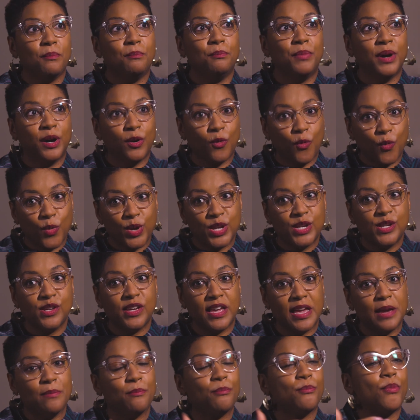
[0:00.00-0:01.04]
But we
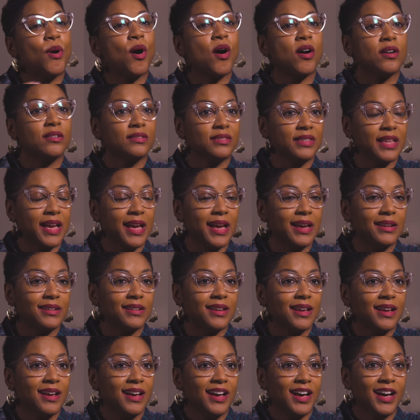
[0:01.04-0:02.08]
impart that
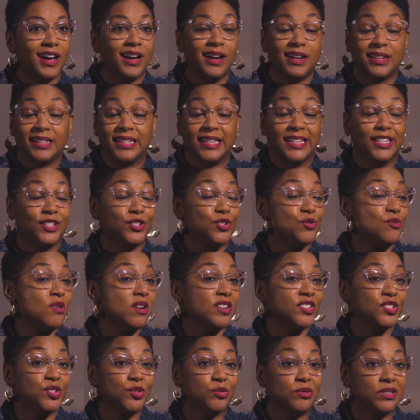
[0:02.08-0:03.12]
uh, again to our
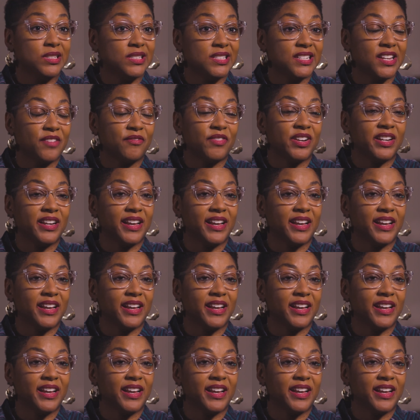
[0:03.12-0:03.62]
students every